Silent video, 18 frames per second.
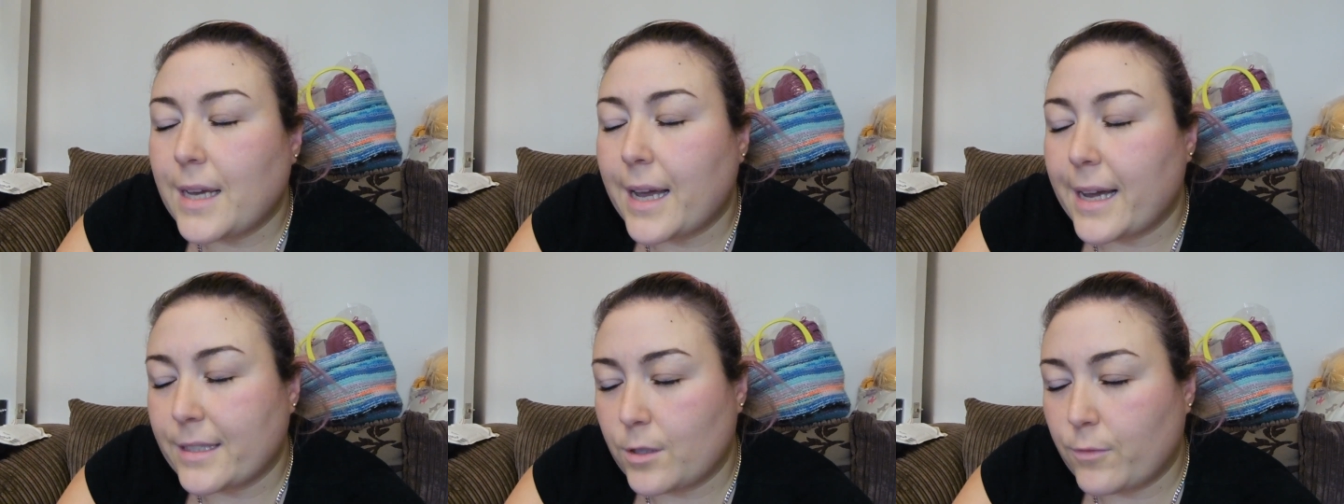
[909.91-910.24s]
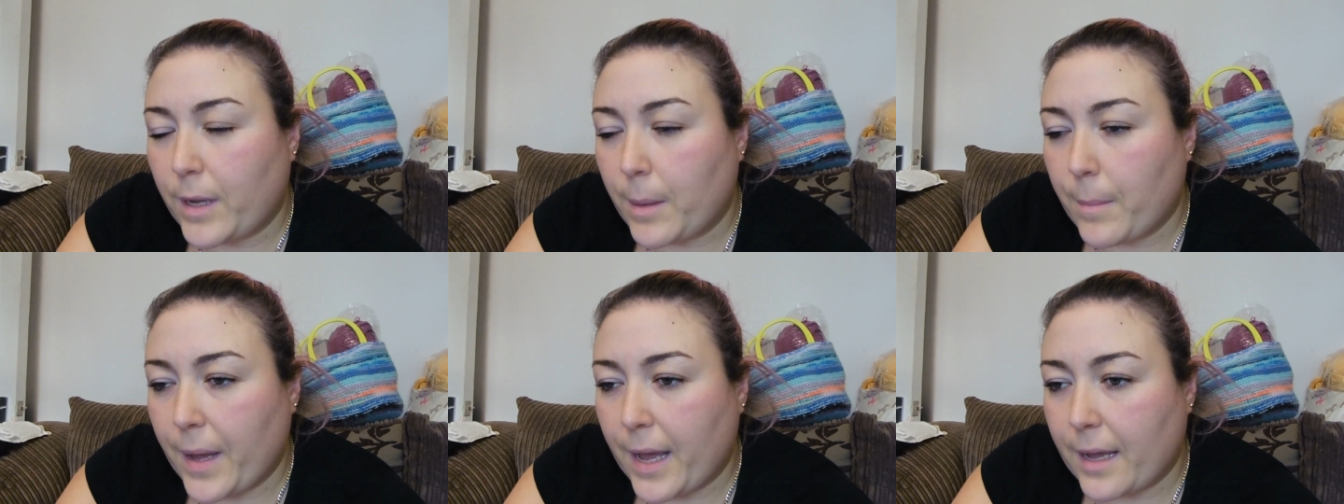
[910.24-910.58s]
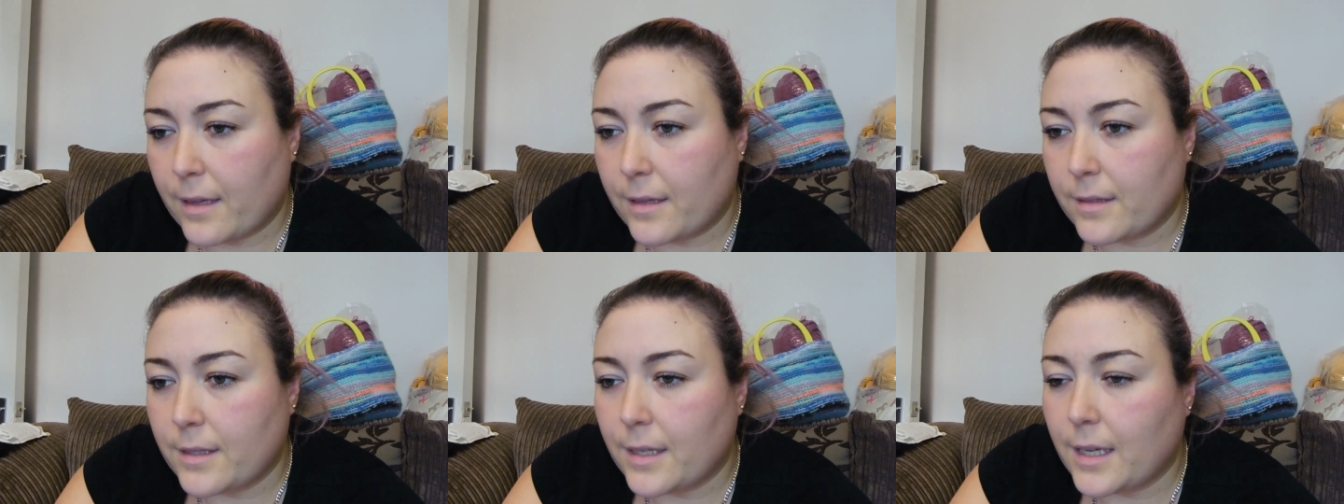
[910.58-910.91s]
Had to ring
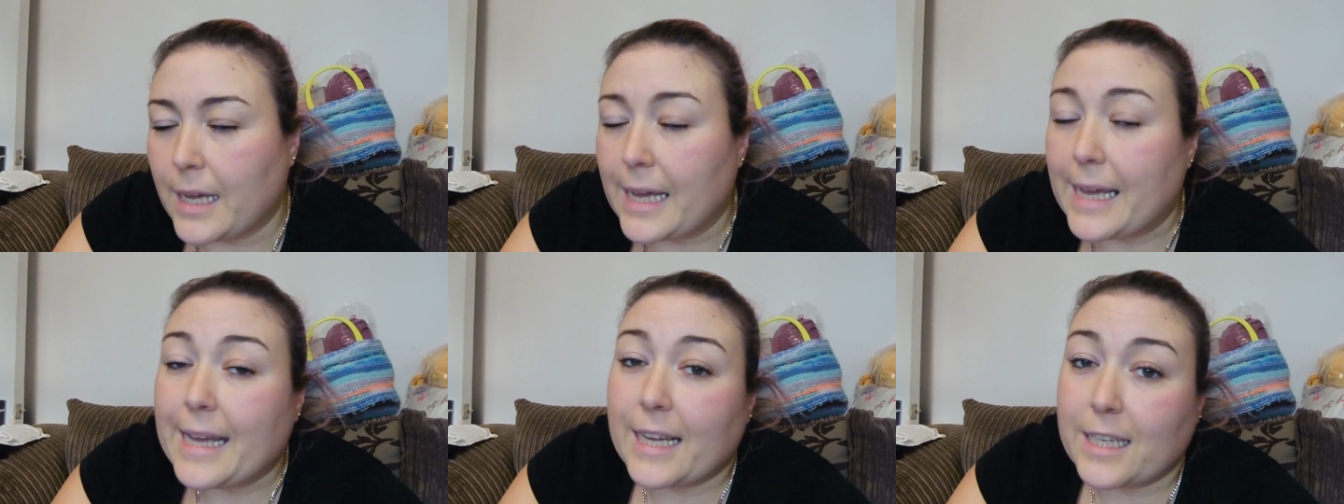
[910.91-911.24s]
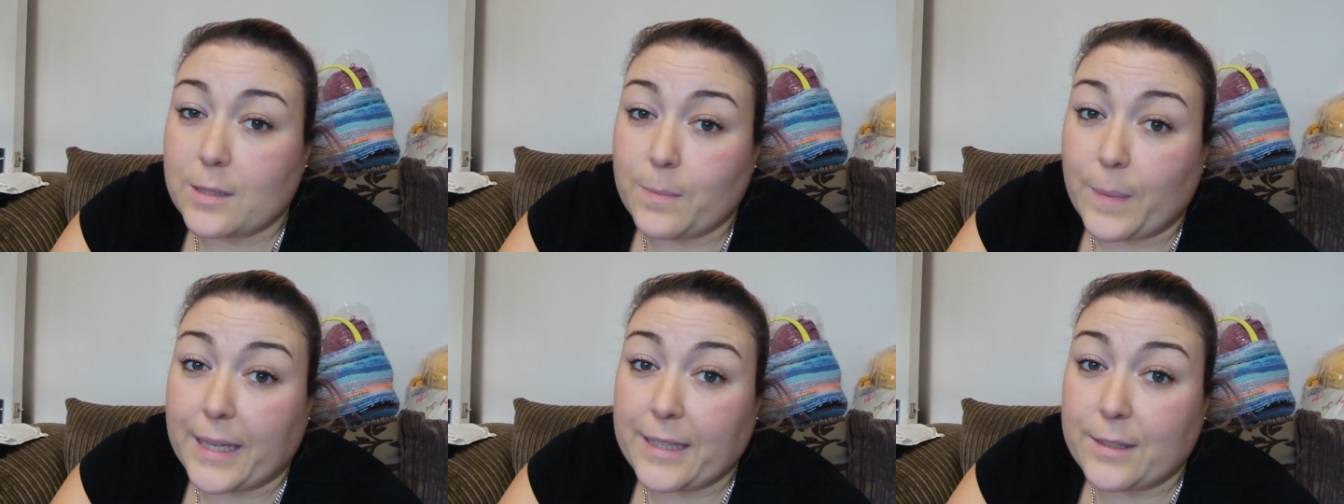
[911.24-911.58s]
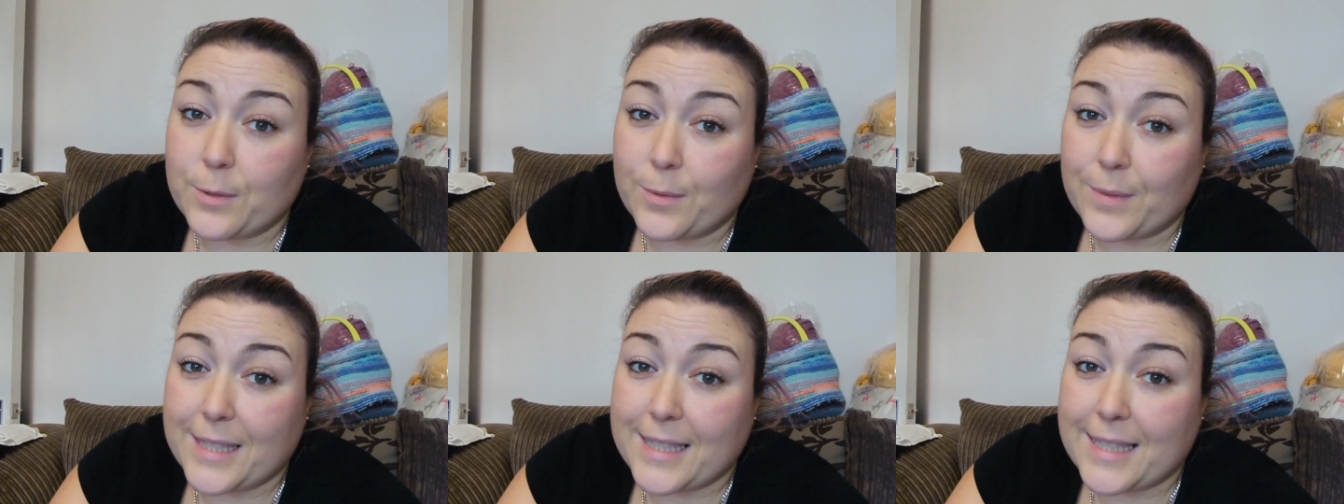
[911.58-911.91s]
back.
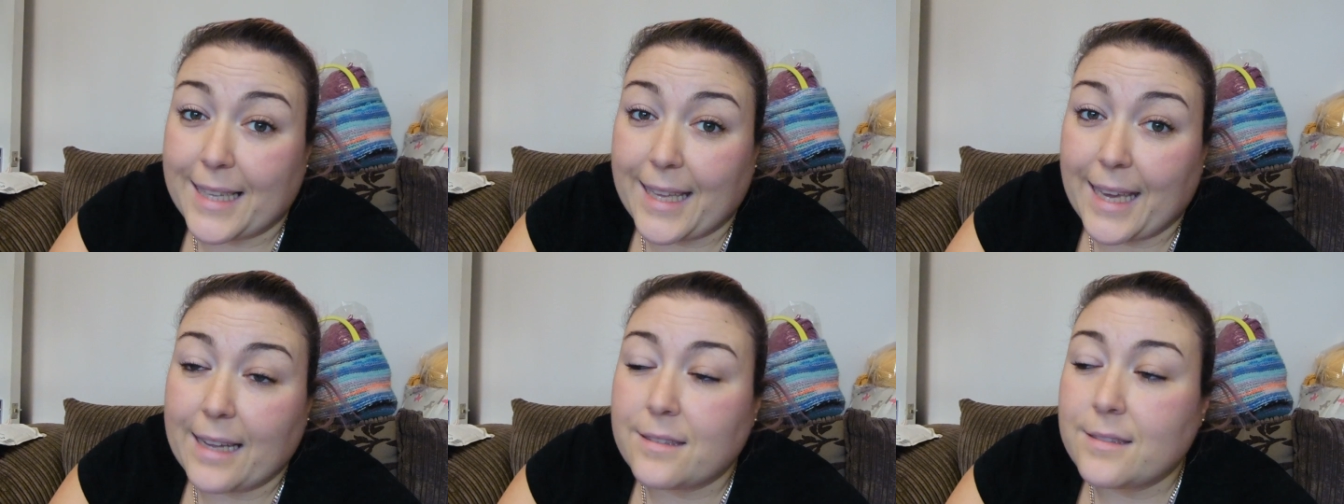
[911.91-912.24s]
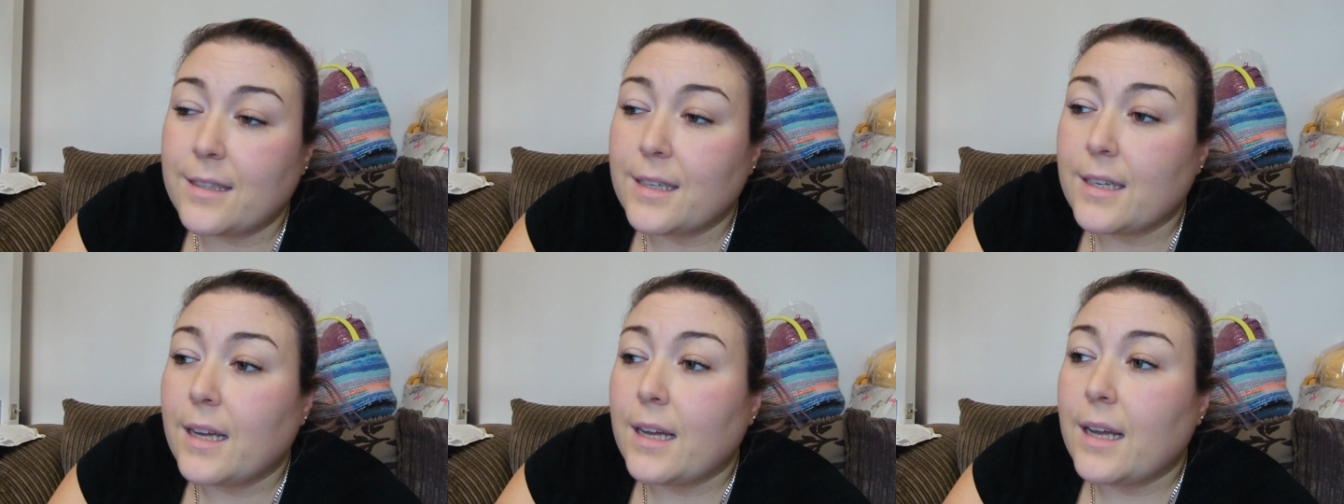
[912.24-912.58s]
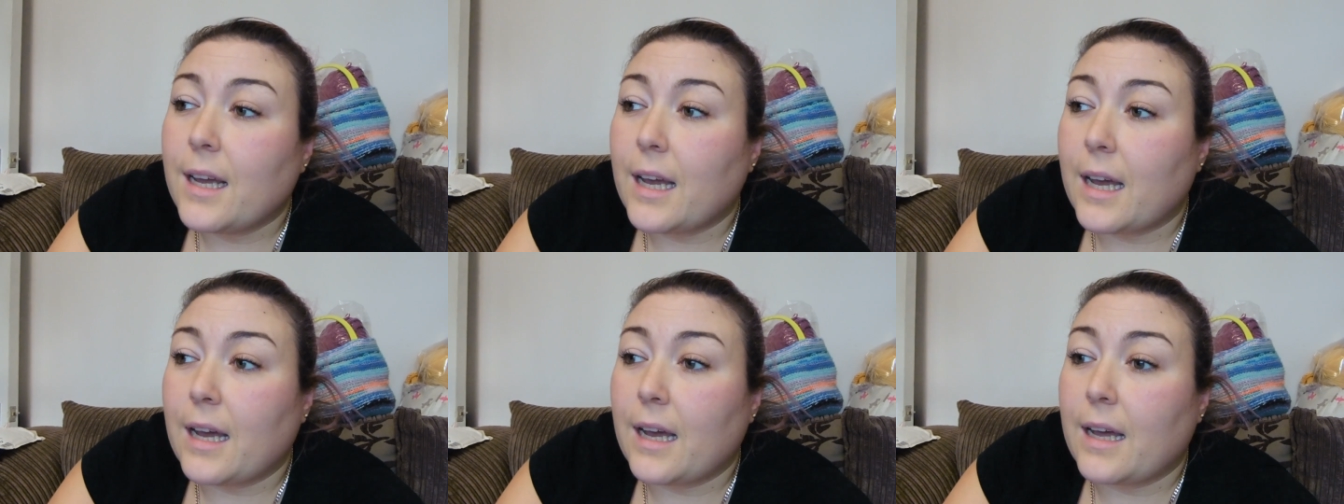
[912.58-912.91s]
Explained all this again,
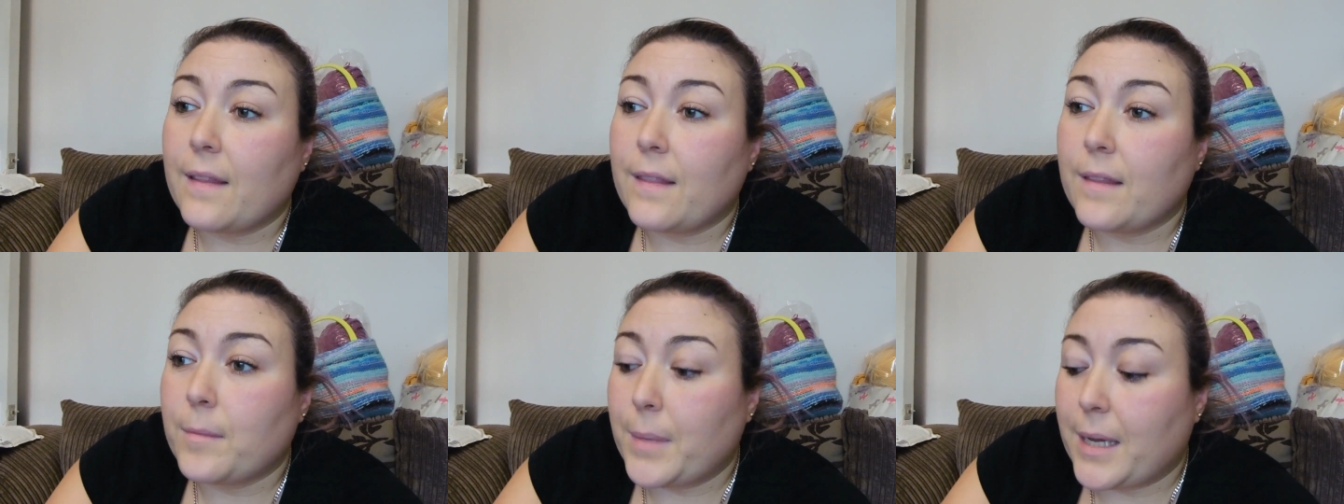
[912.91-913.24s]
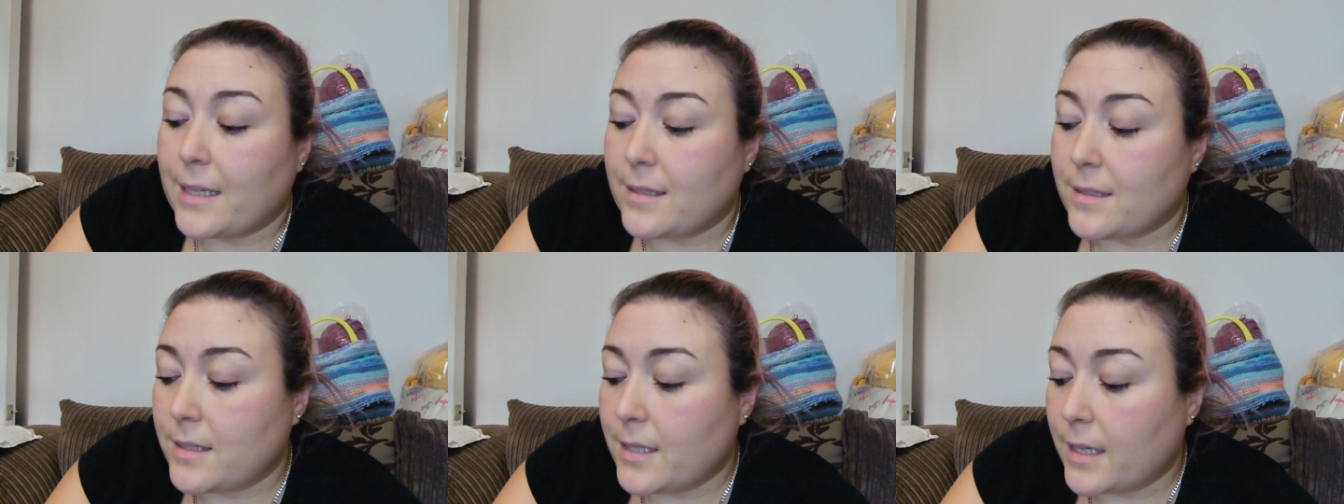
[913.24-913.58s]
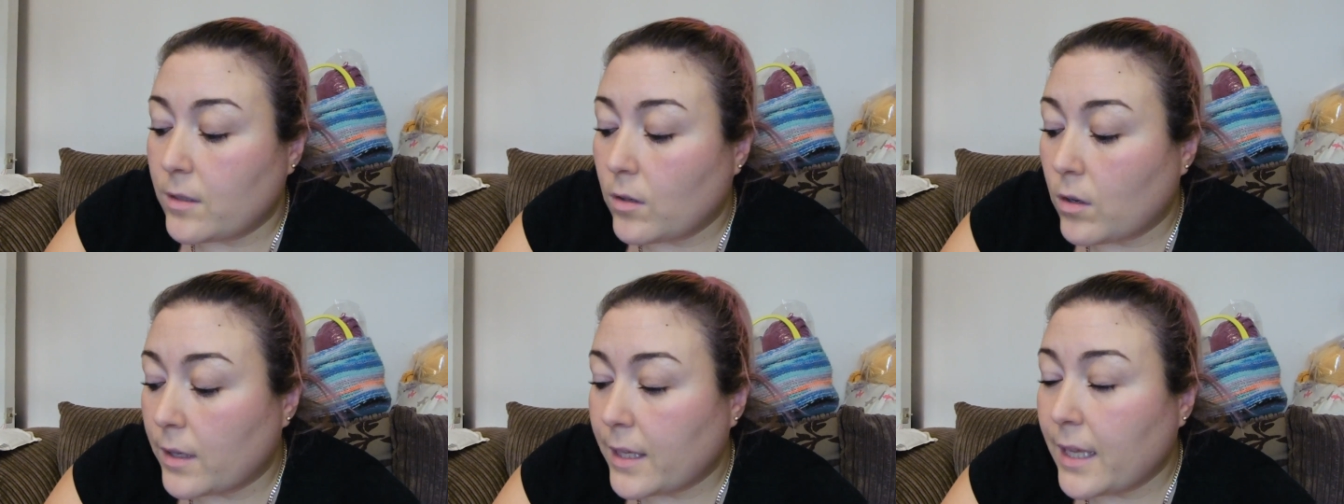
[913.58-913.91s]
and the man
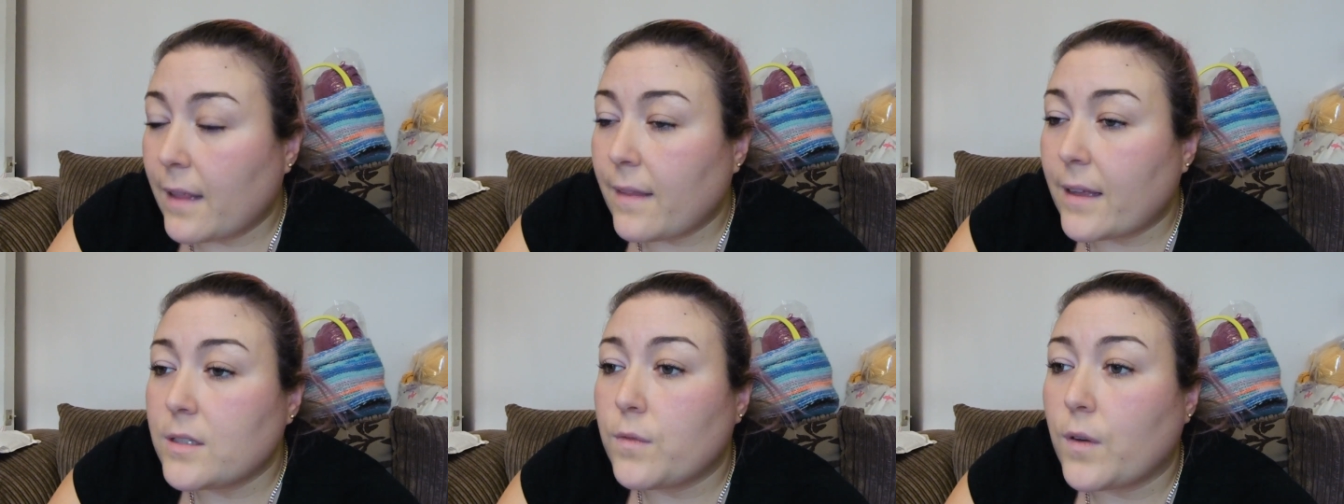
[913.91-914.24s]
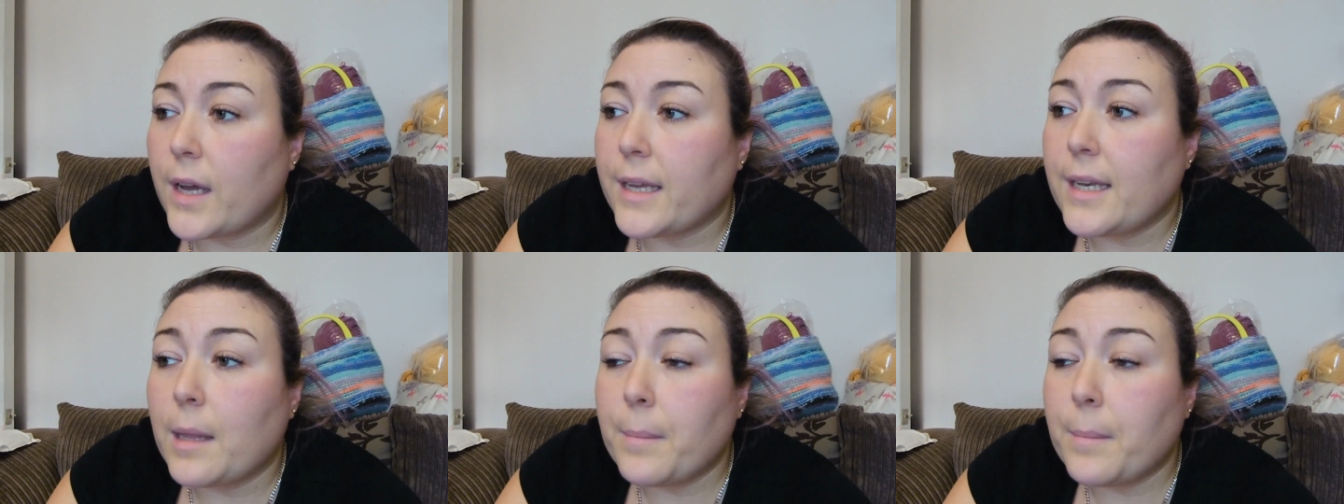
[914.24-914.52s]
said, "Oh, yeah, that's fine.